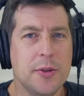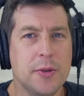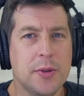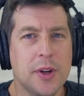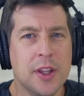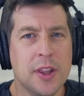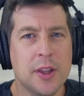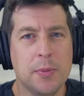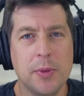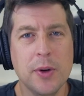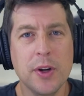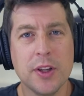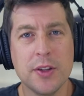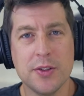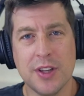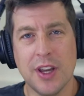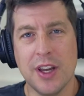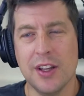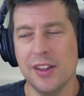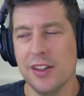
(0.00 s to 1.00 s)
In the book, you
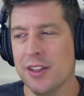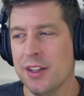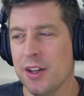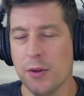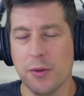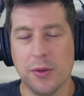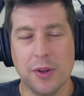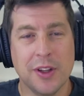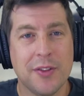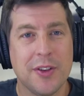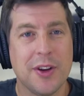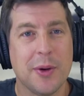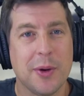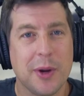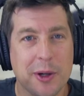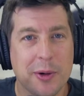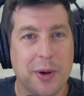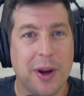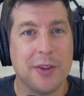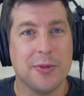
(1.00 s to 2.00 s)
say, you know, living a
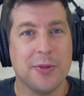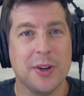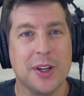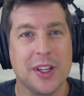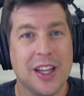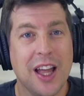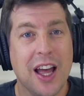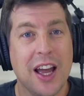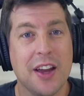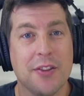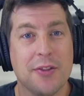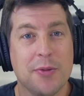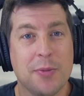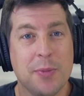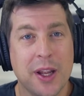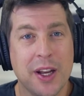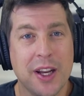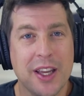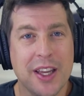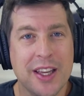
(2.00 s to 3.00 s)
regret free life,
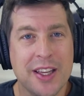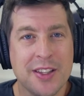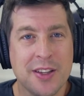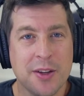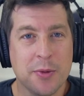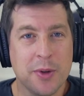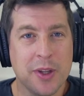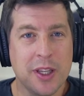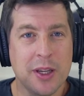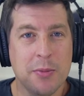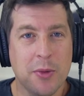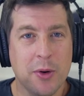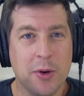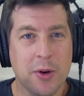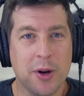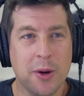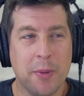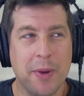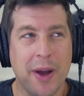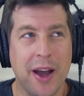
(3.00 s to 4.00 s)
but is it really
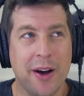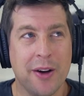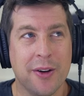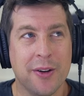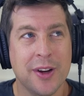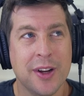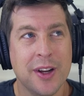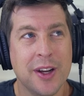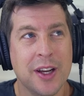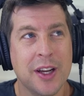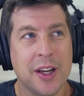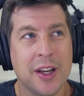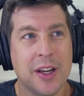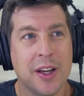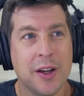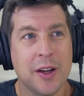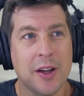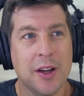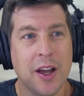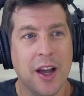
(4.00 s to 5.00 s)
more about
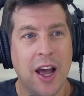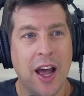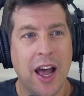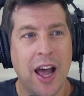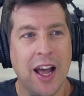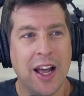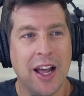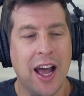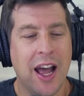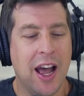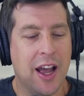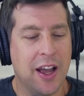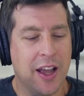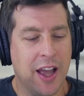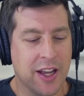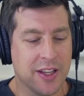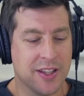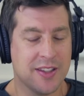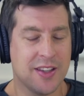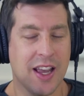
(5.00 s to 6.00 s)

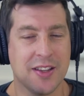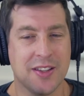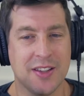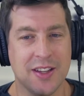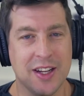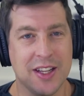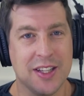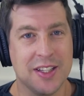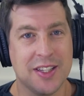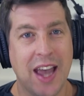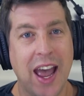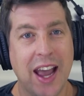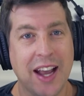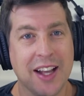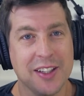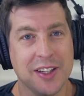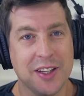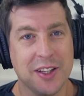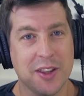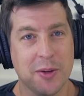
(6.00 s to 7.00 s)
assessing and
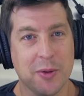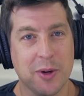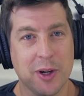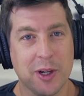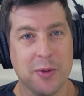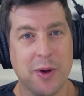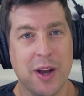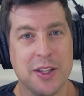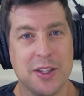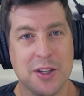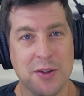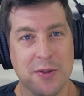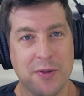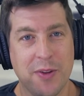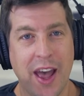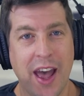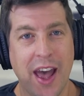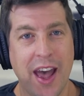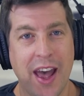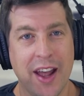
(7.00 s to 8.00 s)
tackling the regrets you've
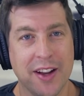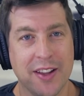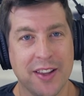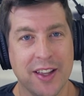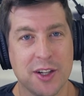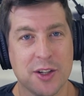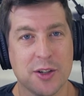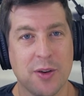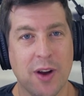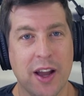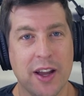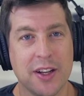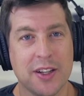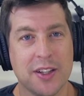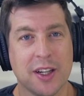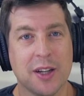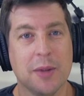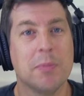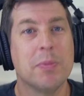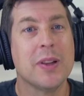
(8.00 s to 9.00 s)
had than trying
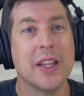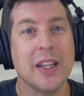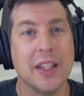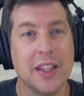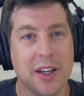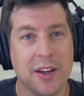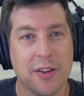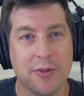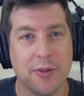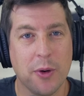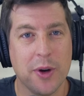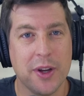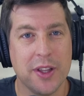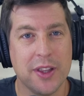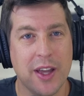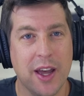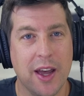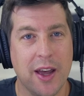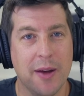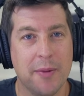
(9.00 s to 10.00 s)
to completely avoid
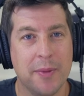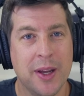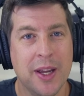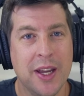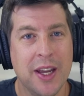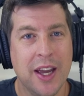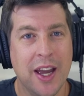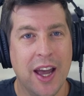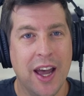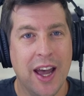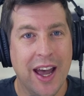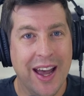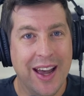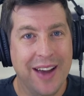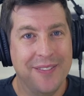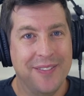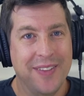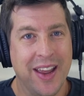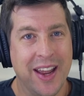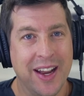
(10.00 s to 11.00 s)
them
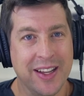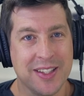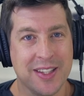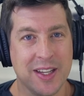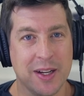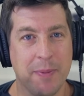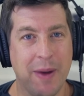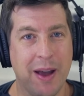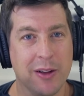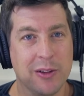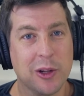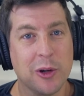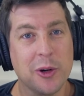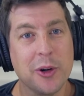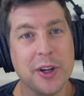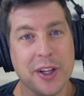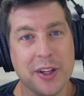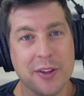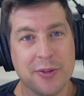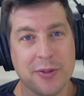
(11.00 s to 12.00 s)
um, and is it about
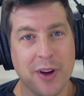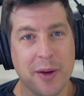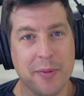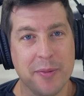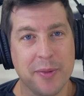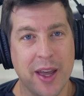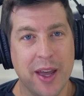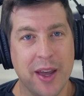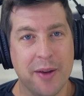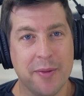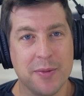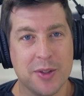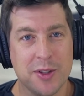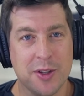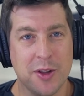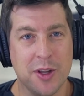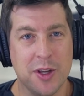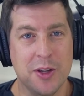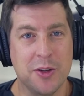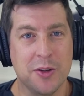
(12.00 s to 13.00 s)
learning from them
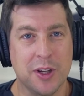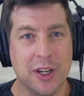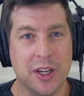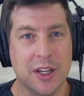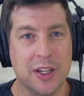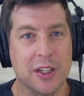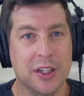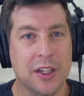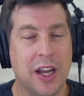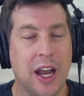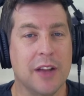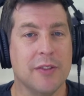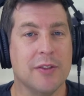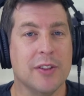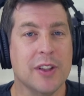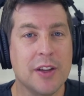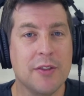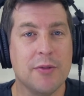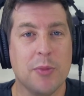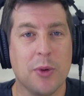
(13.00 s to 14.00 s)
so that you can kind of
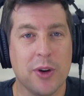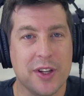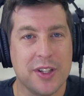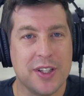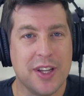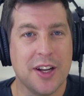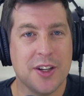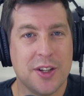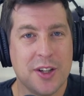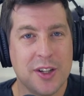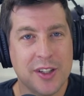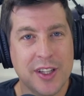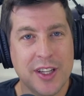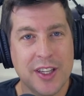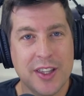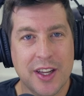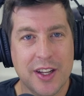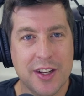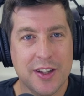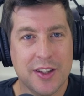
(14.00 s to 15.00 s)
live more intentionally
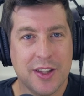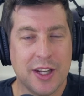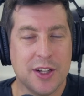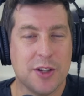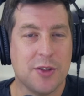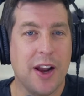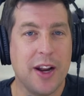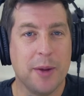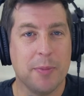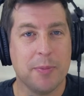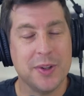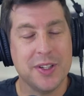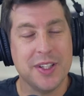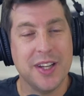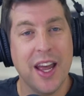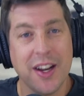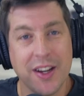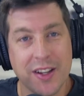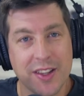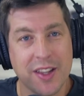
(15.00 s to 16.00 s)
than than trying to
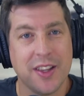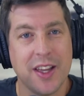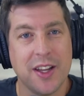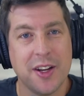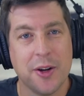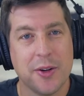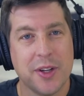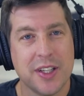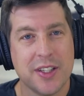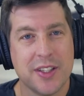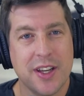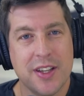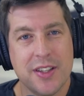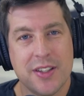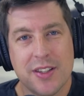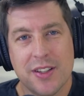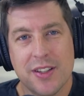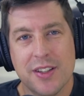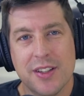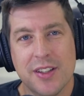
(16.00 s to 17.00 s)
pretend that they don't
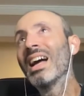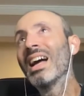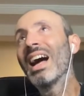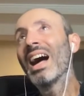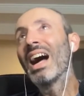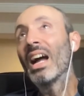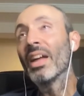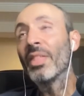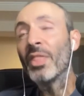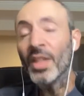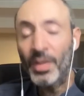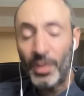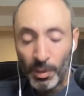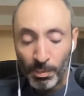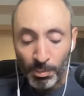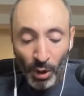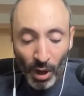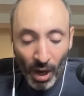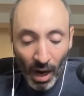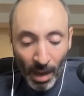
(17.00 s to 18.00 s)
exist? I think the
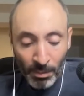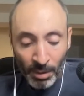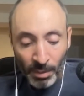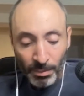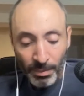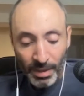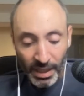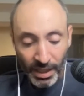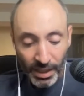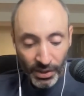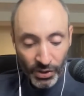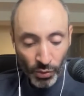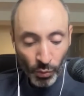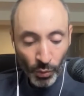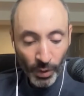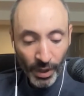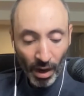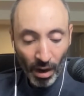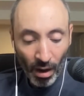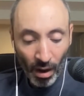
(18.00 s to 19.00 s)
problem is
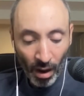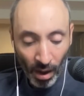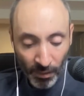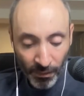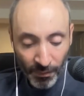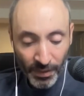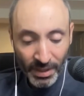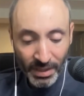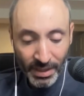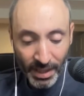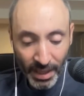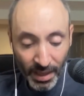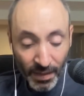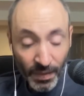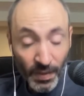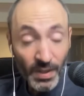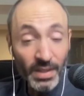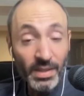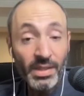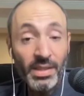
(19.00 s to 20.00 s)
we often take
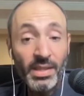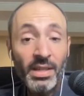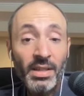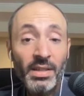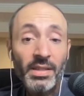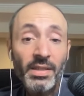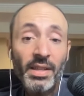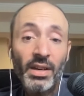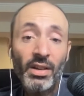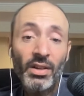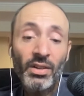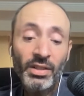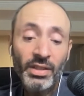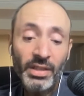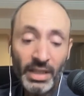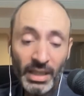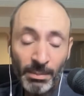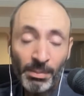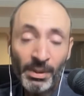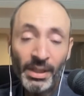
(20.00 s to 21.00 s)
these things that are
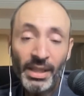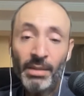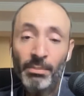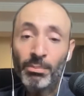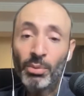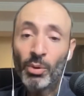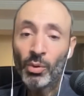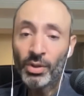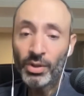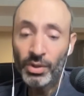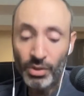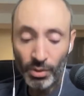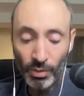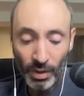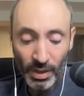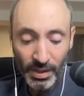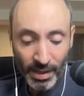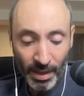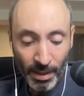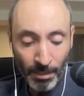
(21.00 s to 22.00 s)
deeply important to
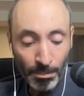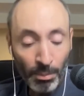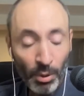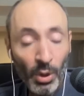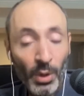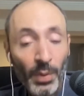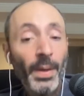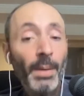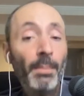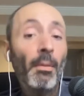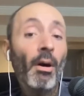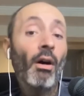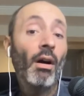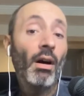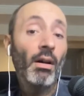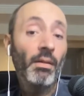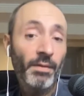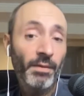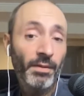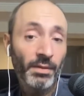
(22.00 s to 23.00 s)
us and put them
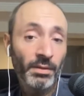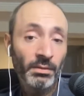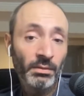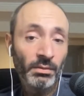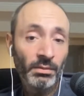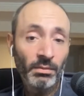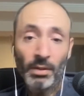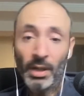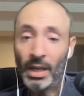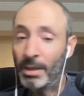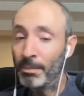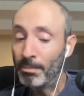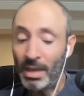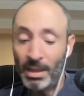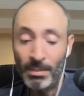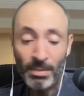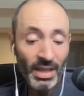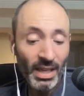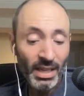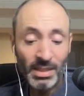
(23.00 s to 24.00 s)
off. And
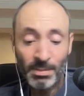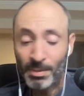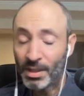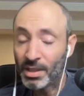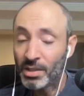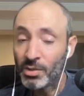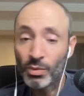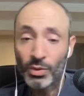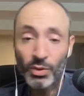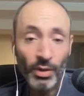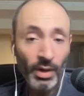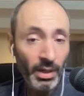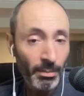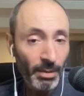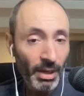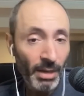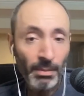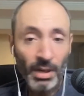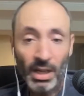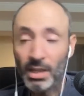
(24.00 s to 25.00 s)
maybe that's because we're trying to
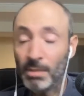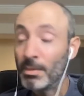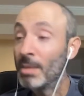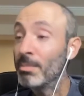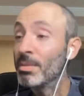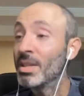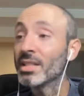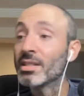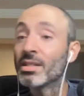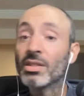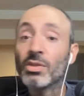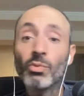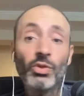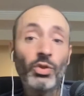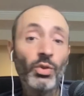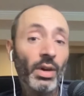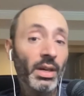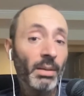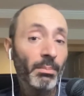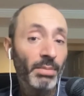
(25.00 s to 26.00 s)
make money. Maybe that's because we're
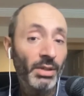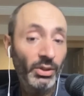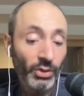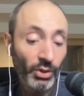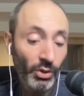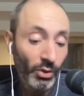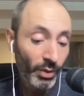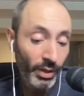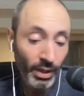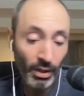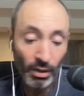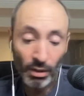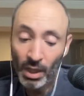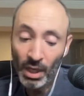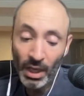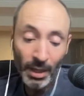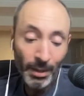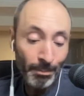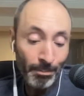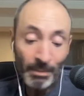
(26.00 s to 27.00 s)
trying to build a career.
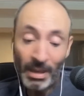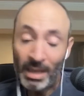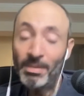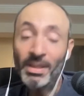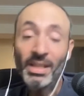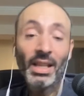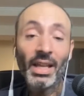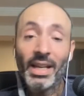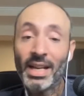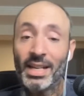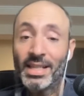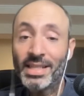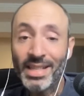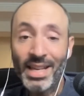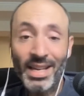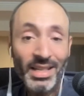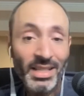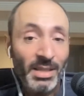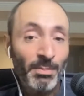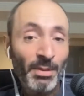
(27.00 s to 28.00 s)
Maybe, like I
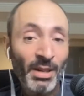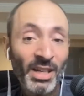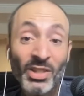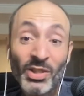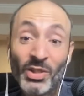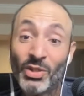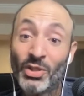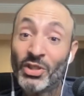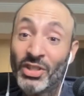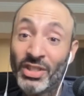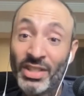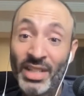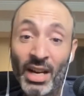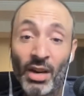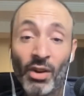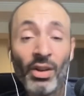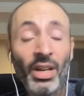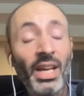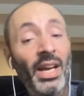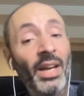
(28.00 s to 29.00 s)
said, it's because they're
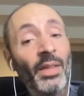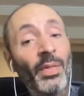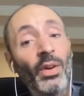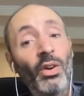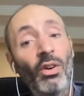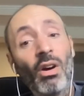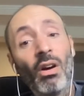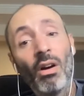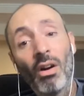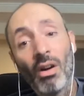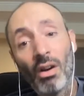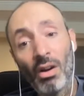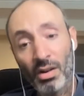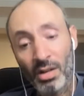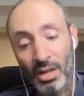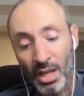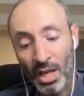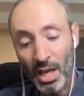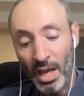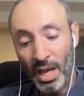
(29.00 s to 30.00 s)
scary and they're
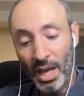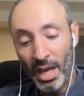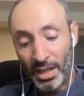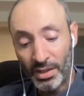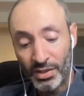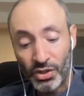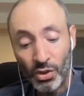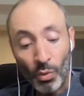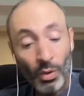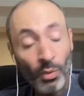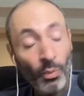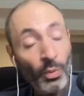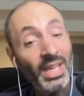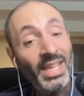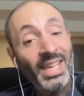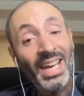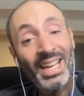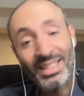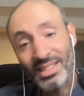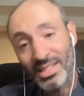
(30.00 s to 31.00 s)
hard. And so when we
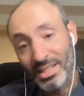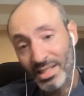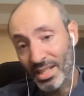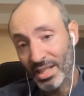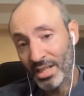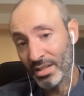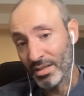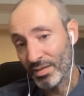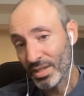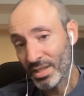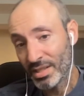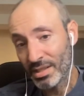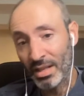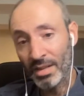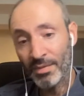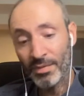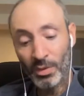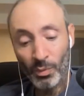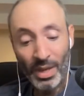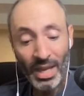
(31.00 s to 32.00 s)
get to the end of this
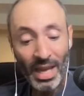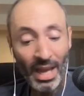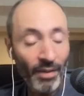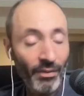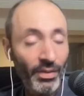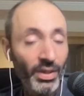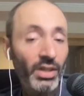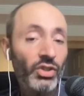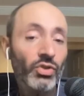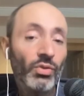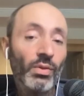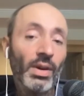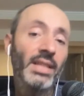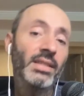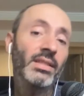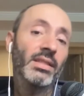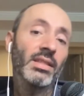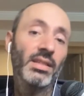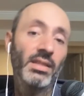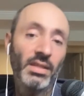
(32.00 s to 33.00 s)
life and we haven't
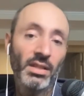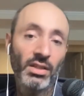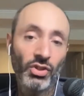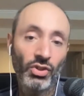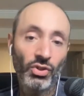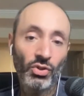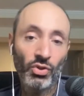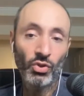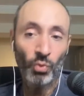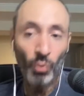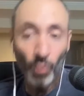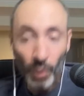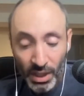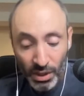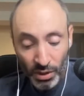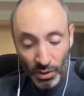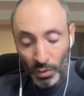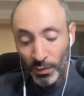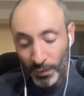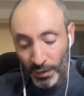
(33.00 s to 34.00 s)
addressed these issues, we
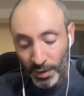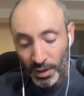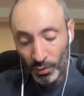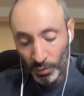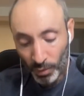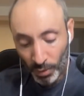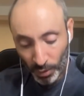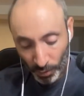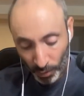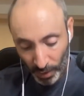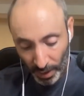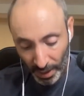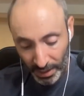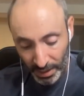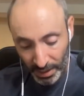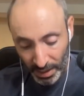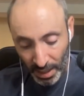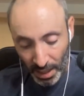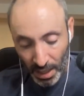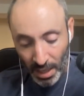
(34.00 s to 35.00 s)
do feel regret.